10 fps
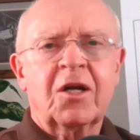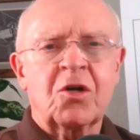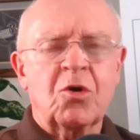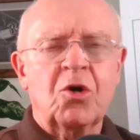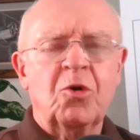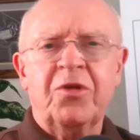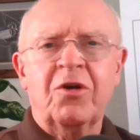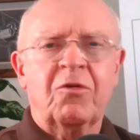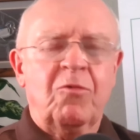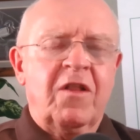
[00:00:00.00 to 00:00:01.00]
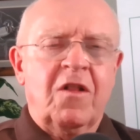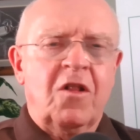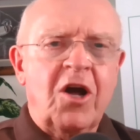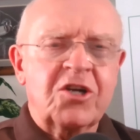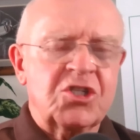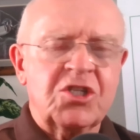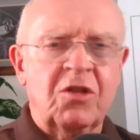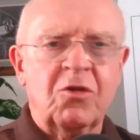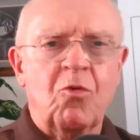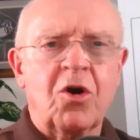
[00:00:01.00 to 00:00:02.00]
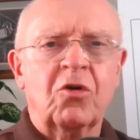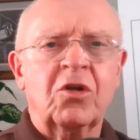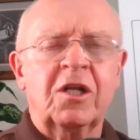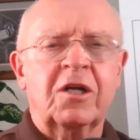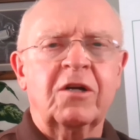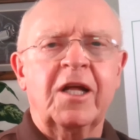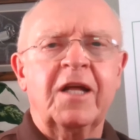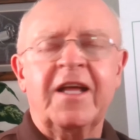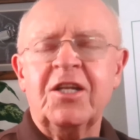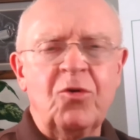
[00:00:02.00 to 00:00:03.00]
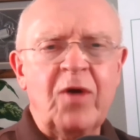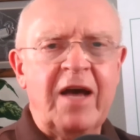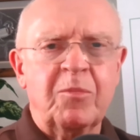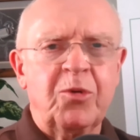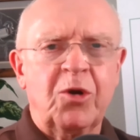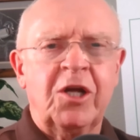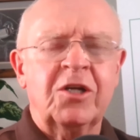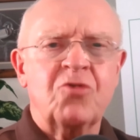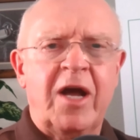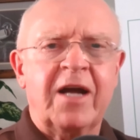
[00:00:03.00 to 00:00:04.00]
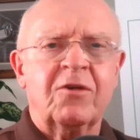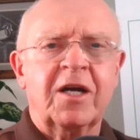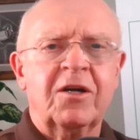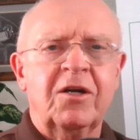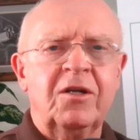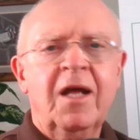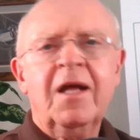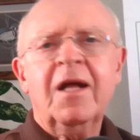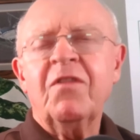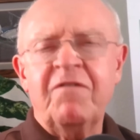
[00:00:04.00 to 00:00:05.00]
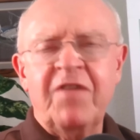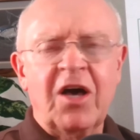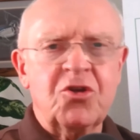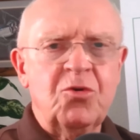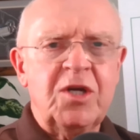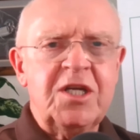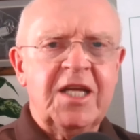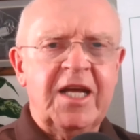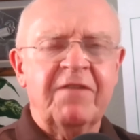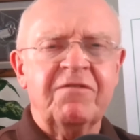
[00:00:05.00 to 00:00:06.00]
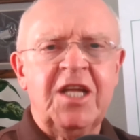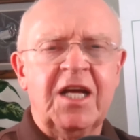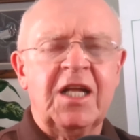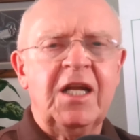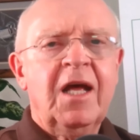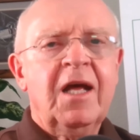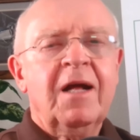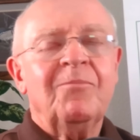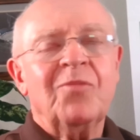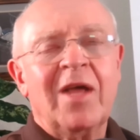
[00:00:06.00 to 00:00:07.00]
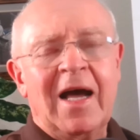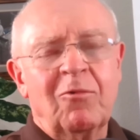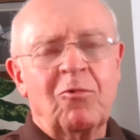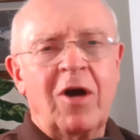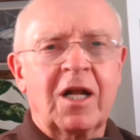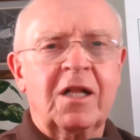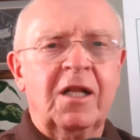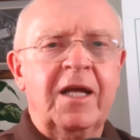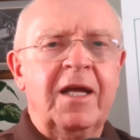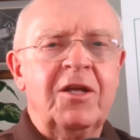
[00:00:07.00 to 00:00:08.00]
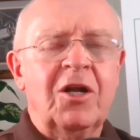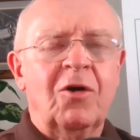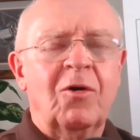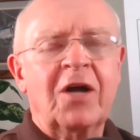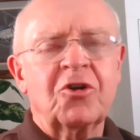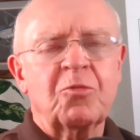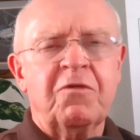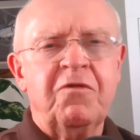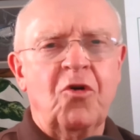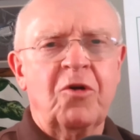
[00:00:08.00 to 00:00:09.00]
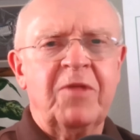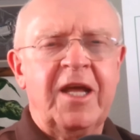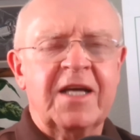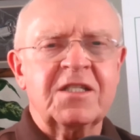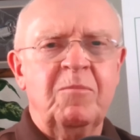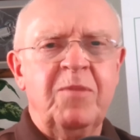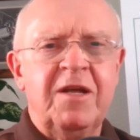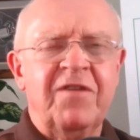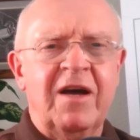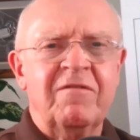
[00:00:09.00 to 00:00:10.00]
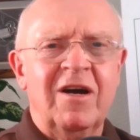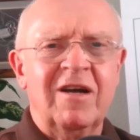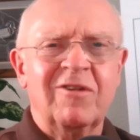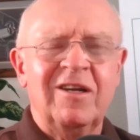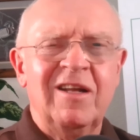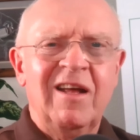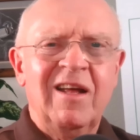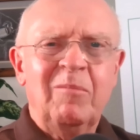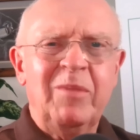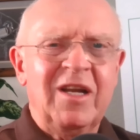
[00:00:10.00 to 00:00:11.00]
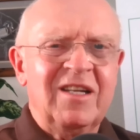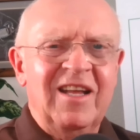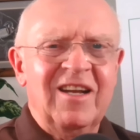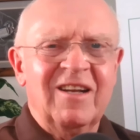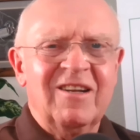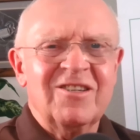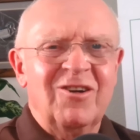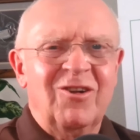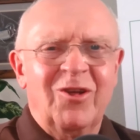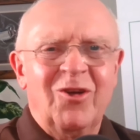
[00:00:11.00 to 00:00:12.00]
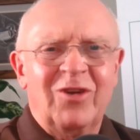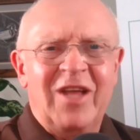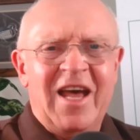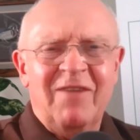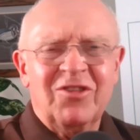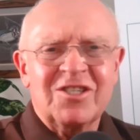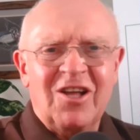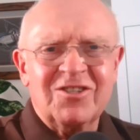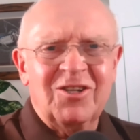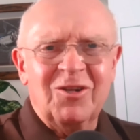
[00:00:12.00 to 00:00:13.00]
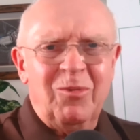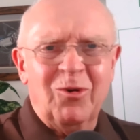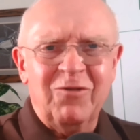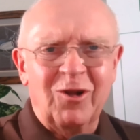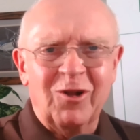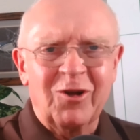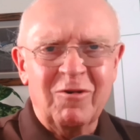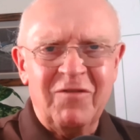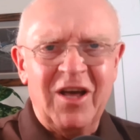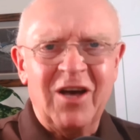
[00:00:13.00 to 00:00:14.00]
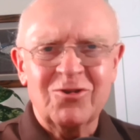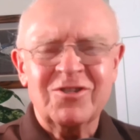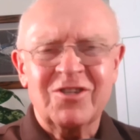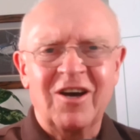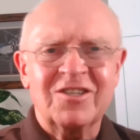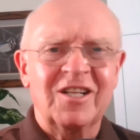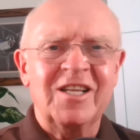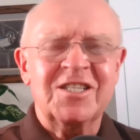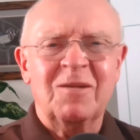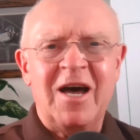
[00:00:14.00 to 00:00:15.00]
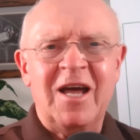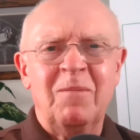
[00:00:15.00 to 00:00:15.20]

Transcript: group, you know, one of the largest in the world, clearly. They do have a pretty good track record. The value ETF did ironically, you know, underperform the S&P 500, but it did it because it only owned half of the stocks in the portfolio were value stocks, at least in my